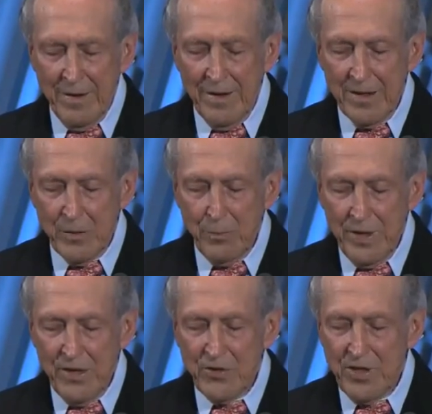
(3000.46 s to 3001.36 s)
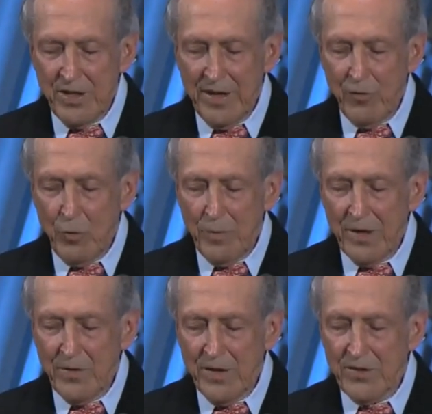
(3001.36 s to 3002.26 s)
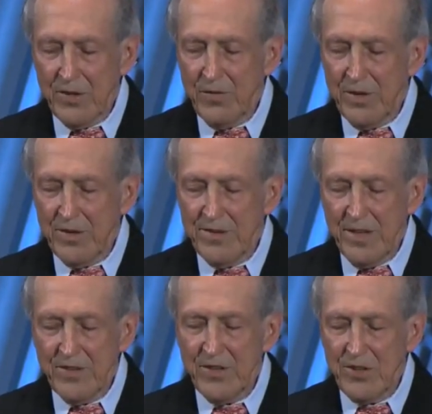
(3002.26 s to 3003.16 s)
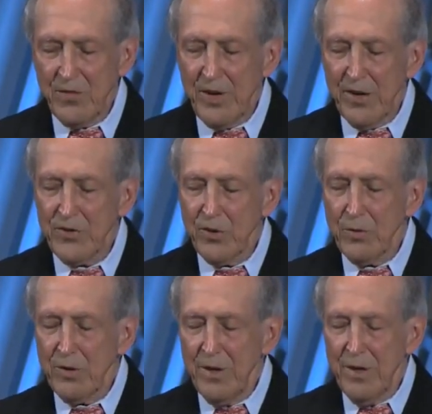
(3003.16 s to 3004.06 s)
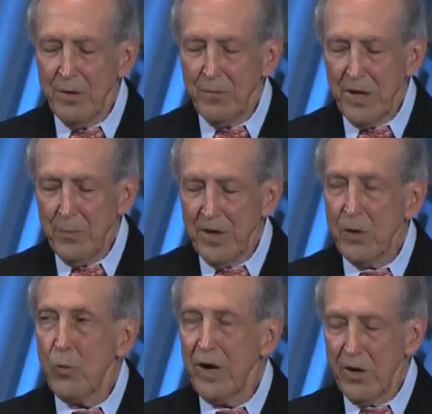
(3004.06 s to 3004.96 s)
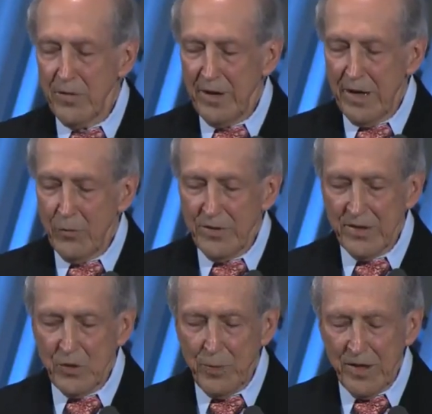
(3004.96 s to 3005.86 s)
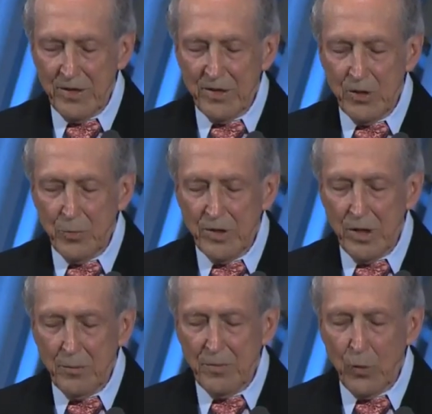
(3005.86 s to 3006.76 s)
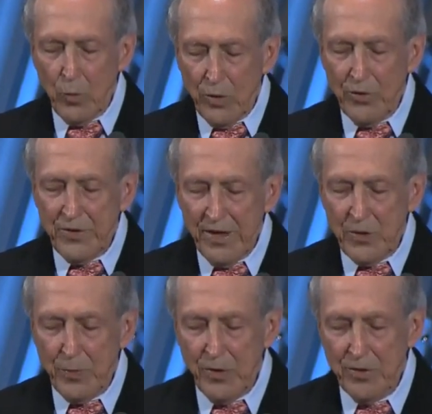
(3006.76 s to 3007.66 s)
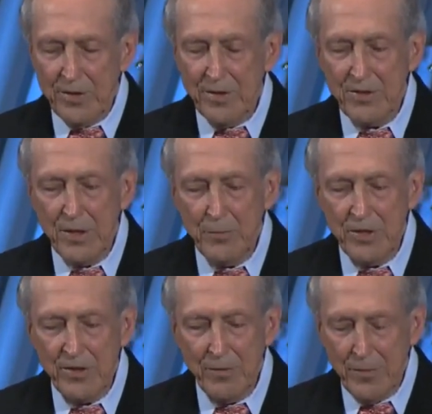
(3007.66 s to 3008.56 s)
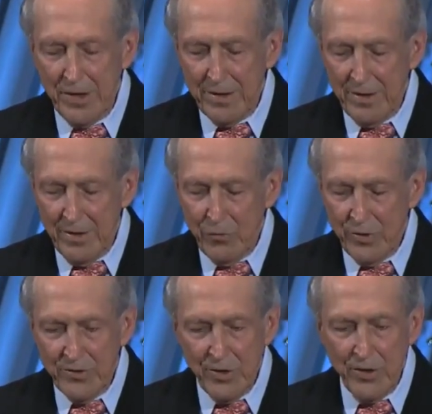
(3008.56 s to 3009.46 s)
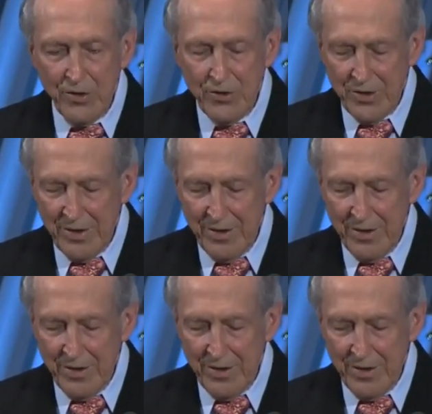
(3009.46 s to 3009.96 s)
At the PhD level, my thesis advisor made me aware that I was expected to become the world's expert in the subject of my research.